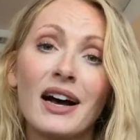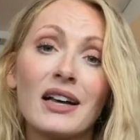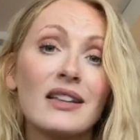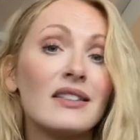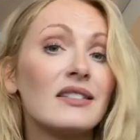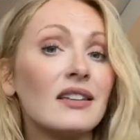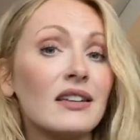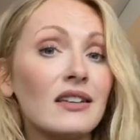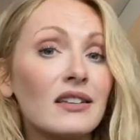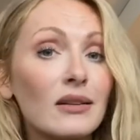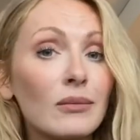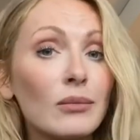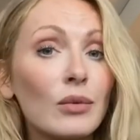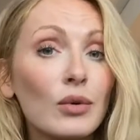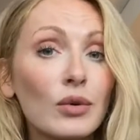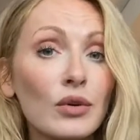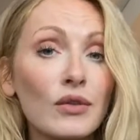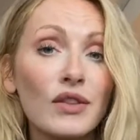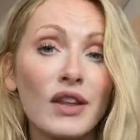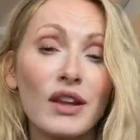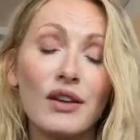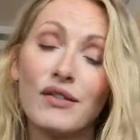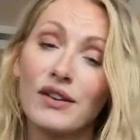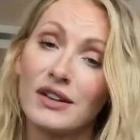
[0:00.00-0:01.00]
see some more of
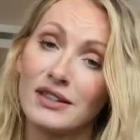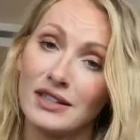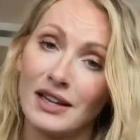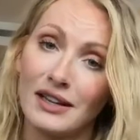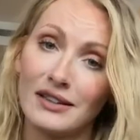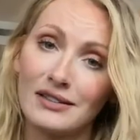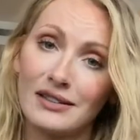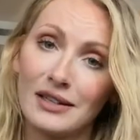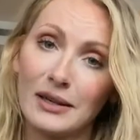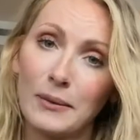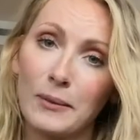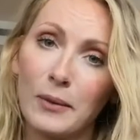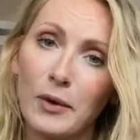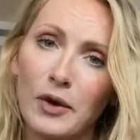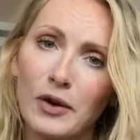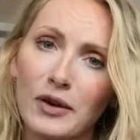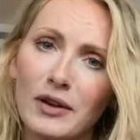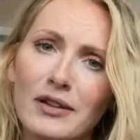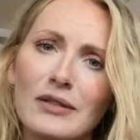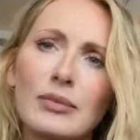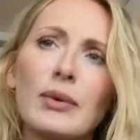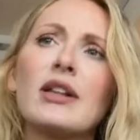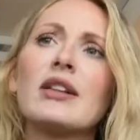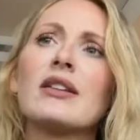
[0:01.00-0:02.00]
their fantastic work,
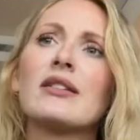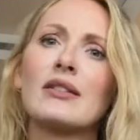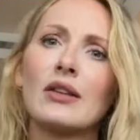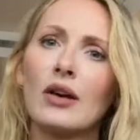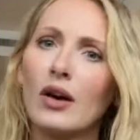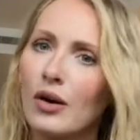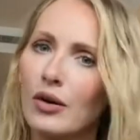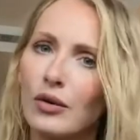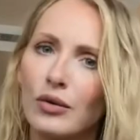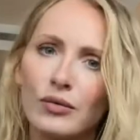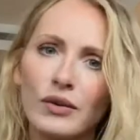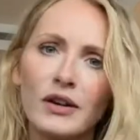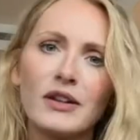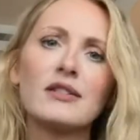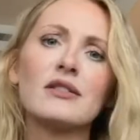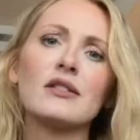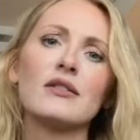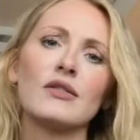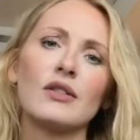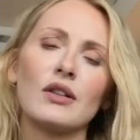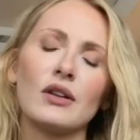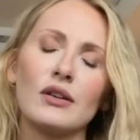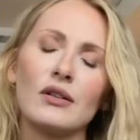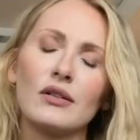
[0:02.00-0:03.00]
as well as the whole rest
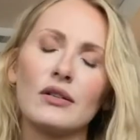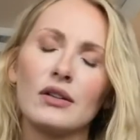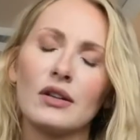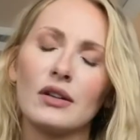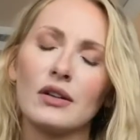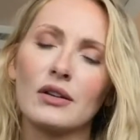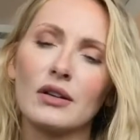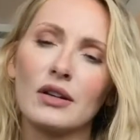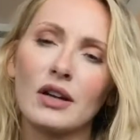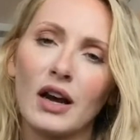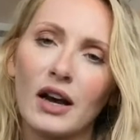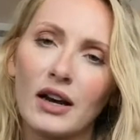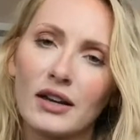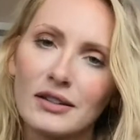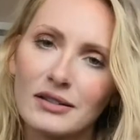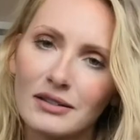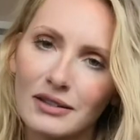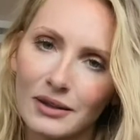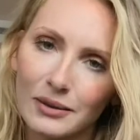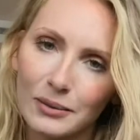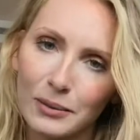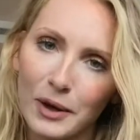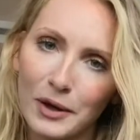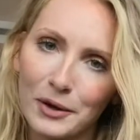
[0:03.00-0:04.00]
of the cast
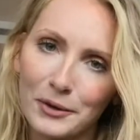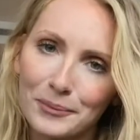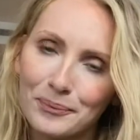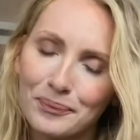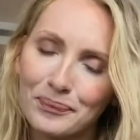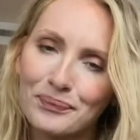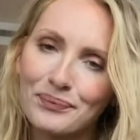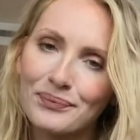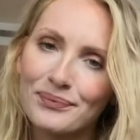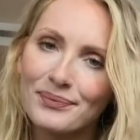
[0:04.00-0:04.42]
as well.